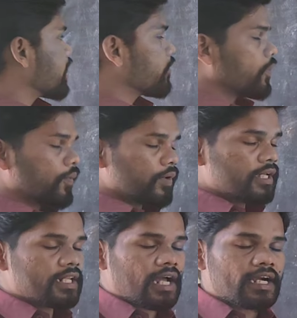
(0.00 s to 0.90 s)
now
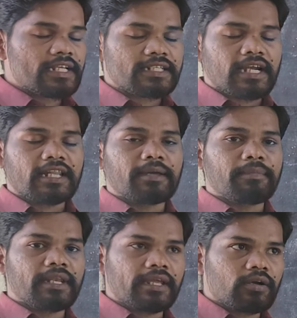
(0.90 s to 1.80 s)
we'll understand the
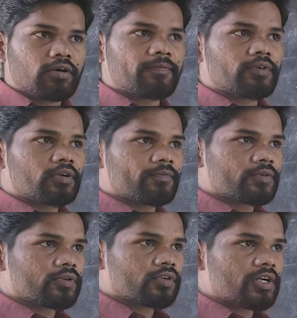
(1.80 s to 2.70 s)
meaning of
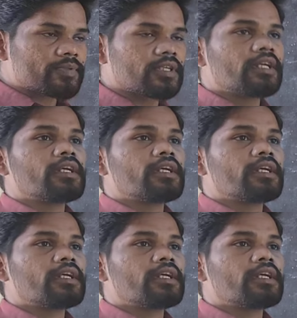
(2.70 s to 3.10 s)
non-food crops.